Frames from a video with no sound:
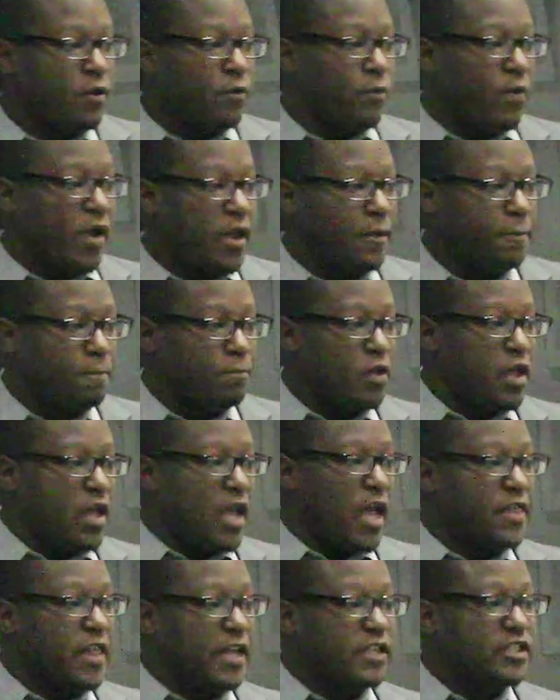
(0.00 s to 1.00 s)
right?
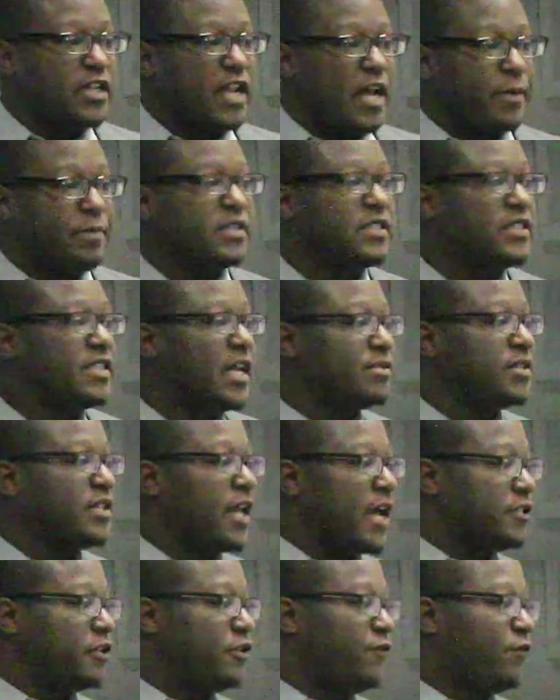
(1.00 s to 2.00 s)
And they should not be
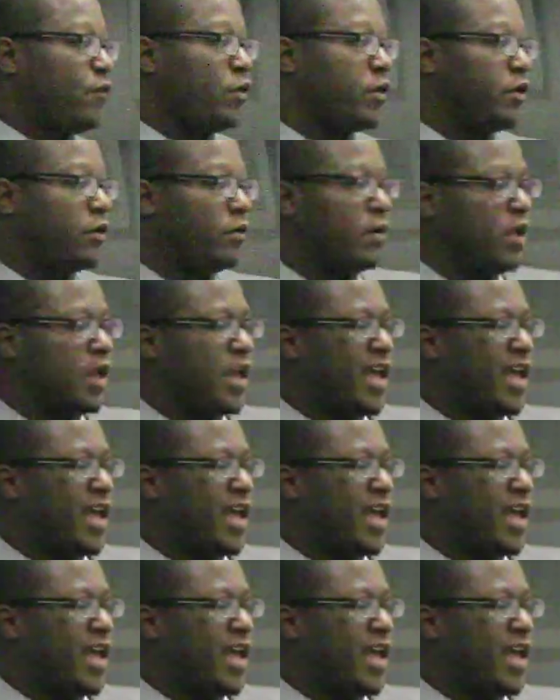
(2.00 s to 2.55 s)
subsidizing for you.